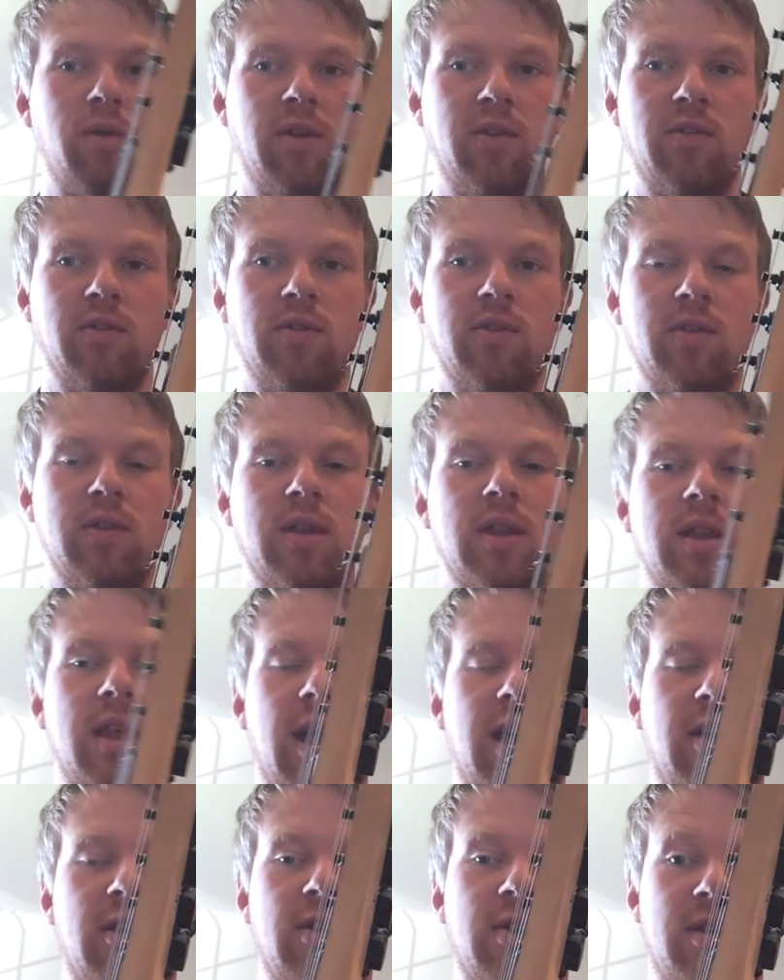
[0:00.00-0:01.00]
reasons
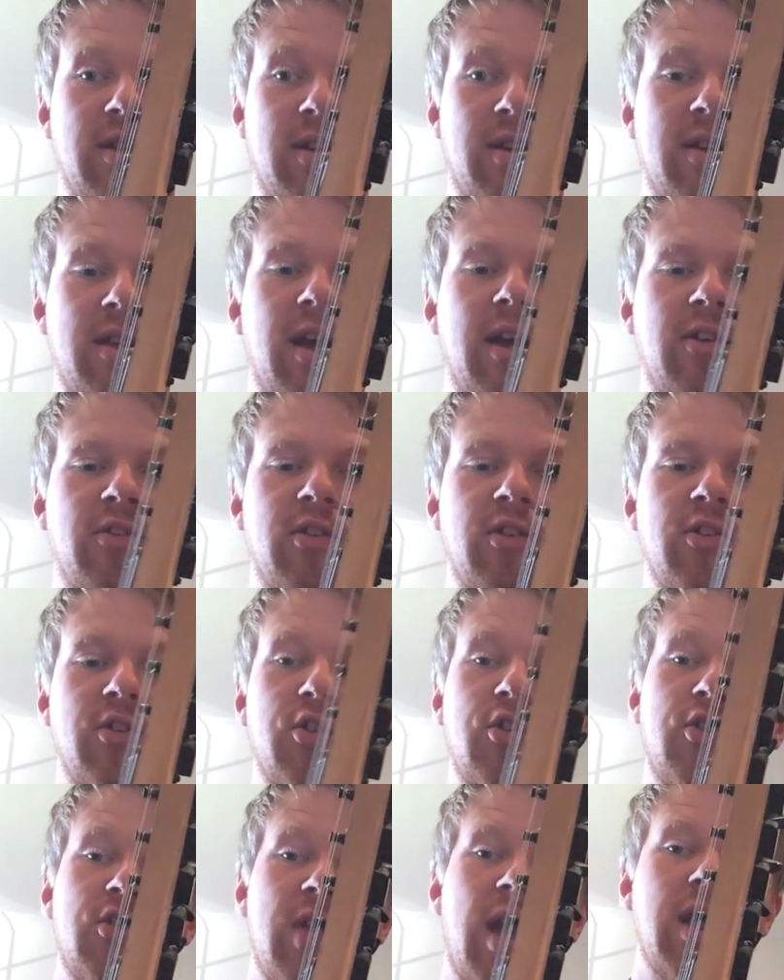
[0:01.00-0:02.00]
dictates the
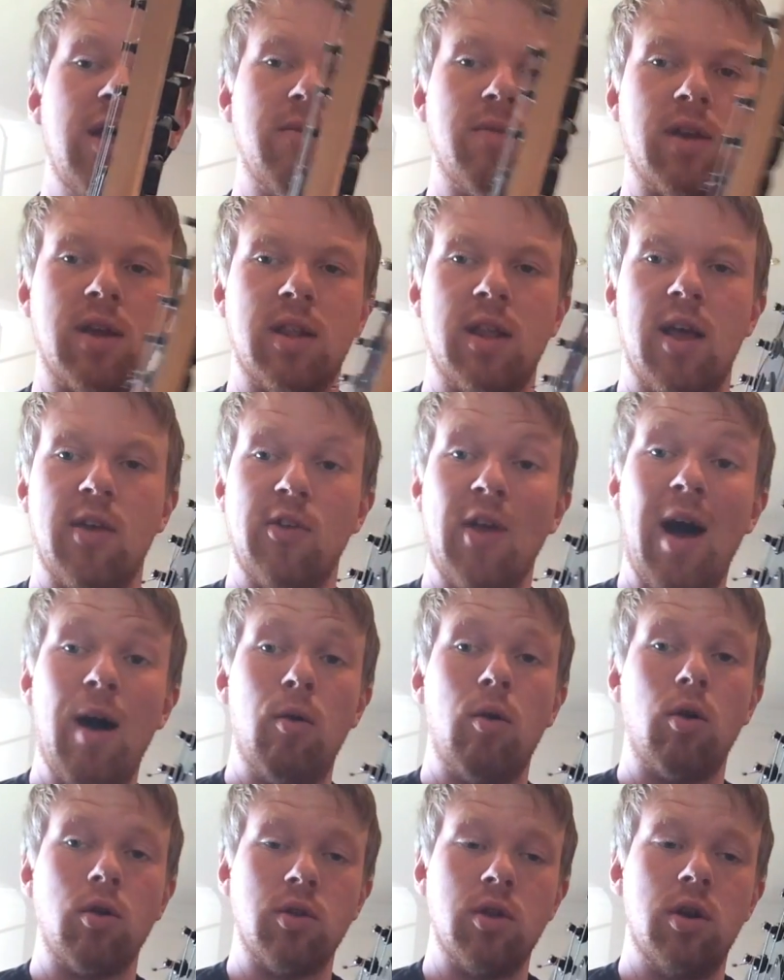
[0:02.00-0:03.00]
sustain of the guitar, so how
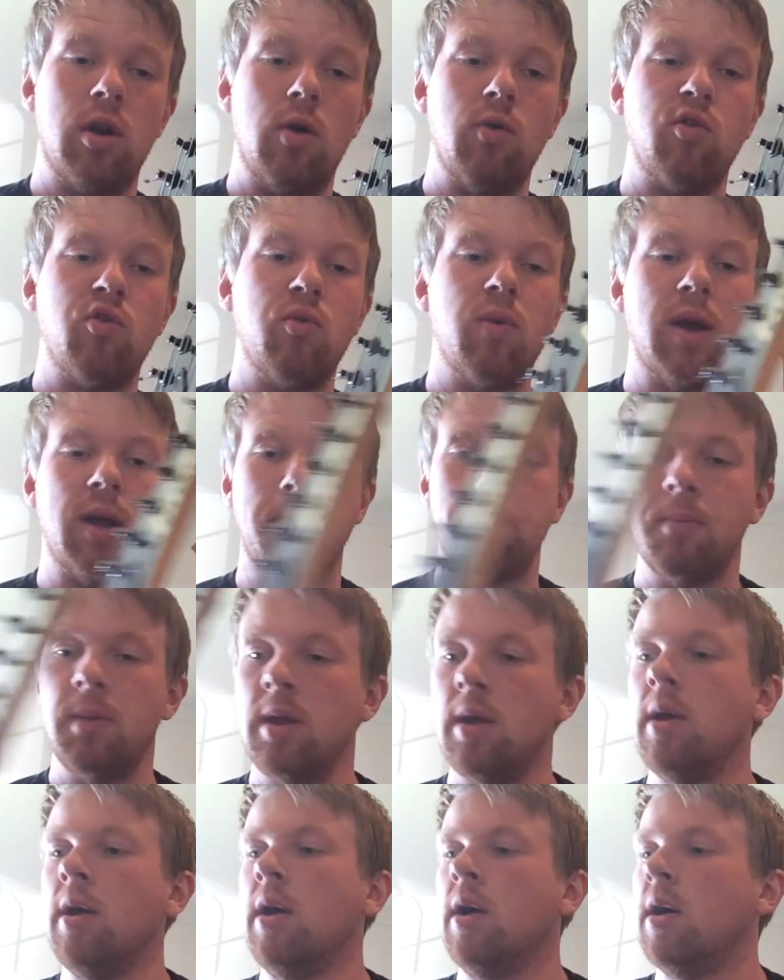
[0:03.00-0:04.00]
long the notes ring.
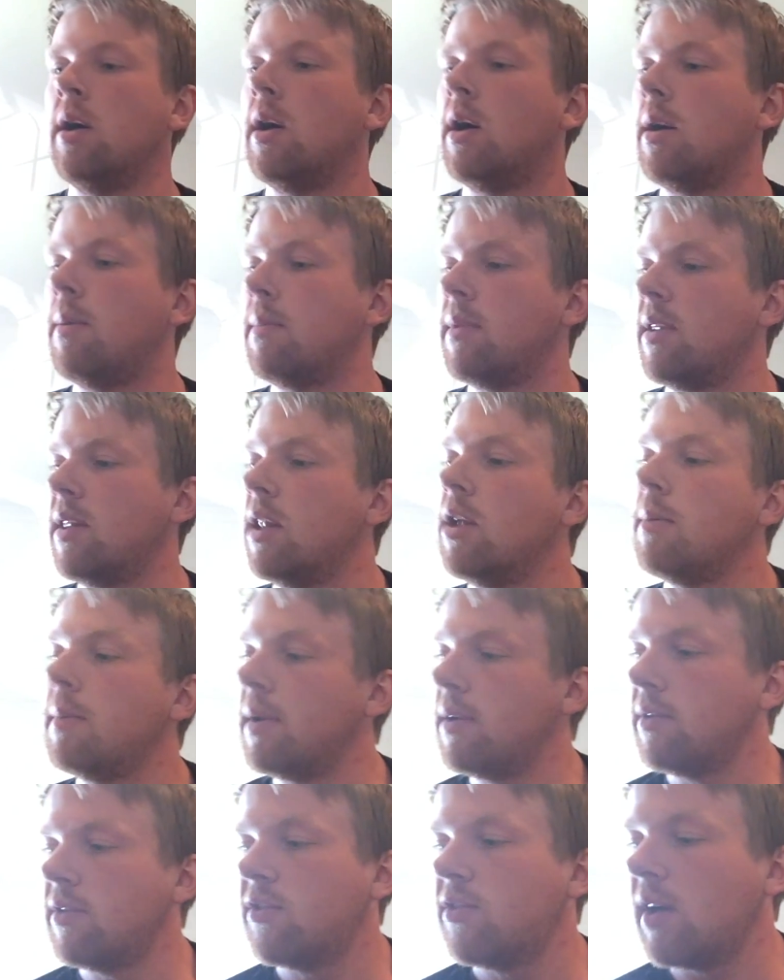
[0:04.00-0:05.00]
A little
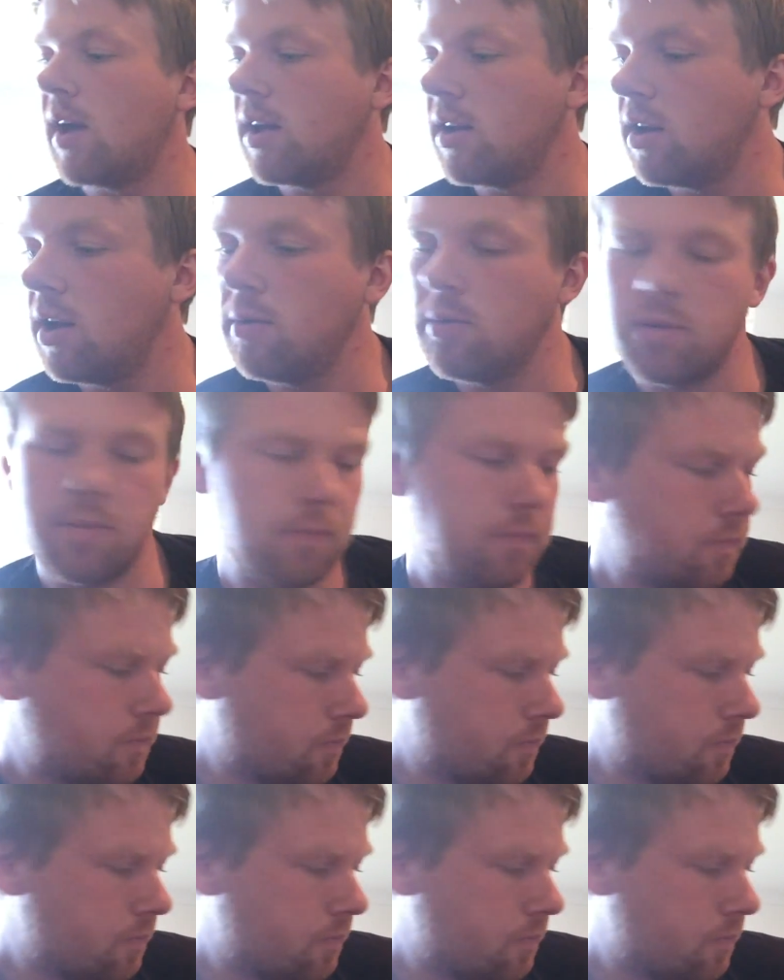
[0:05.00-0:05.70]
bit side note.